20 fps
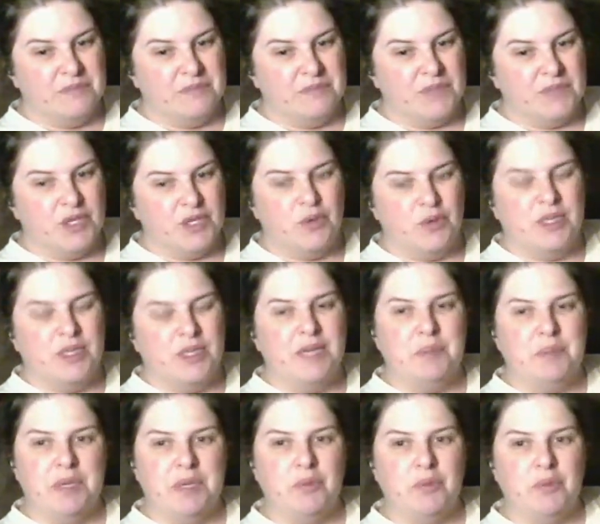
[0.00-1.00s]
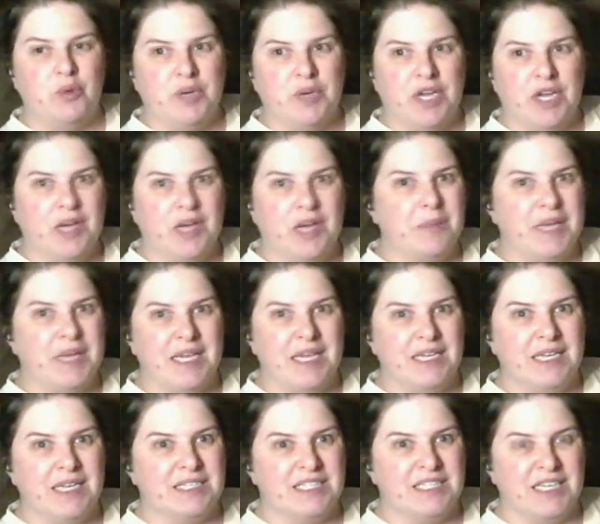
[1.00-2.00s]
You would think people would come
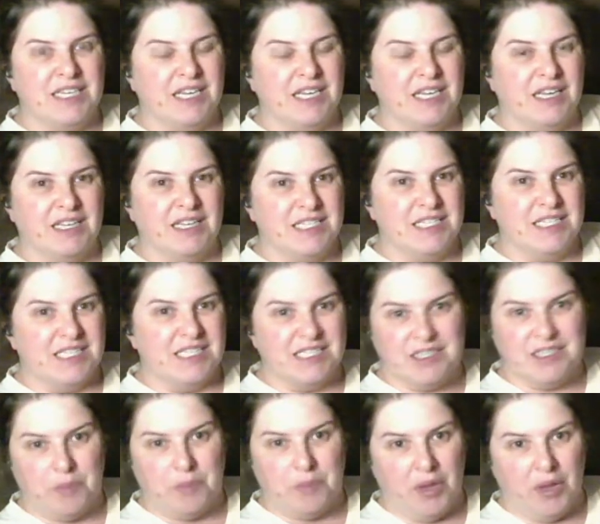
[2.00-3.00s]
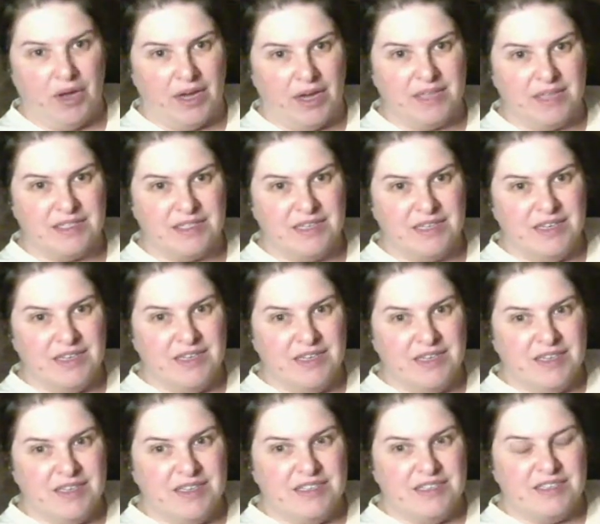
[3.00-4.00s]
in to at least get supplies.
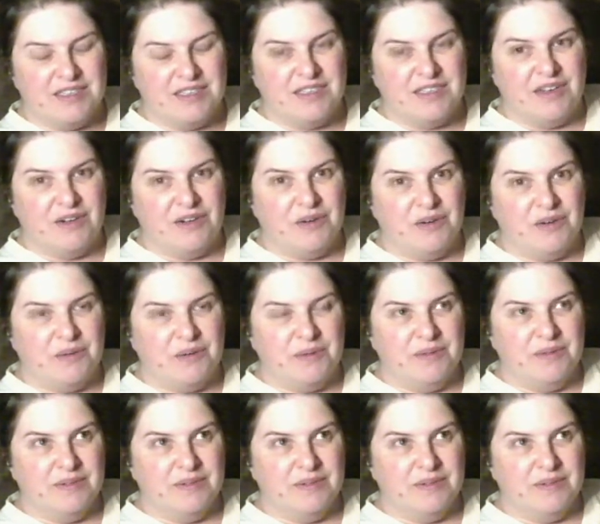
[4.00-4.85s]
So,